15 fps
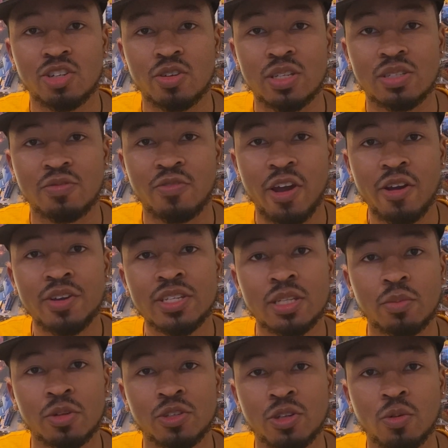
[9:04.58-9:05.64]
is very
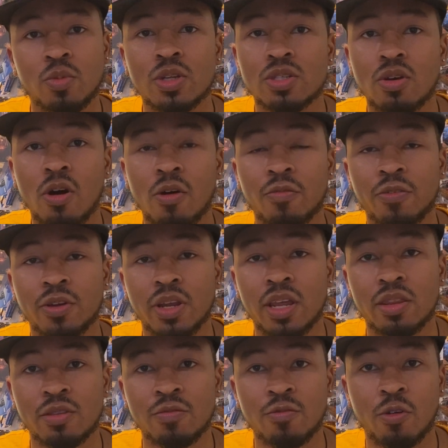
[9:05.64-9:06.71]
similar to what's offered
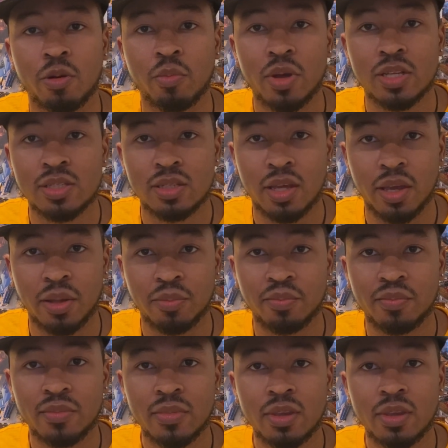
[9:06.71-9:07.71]
in the Ford Mustang.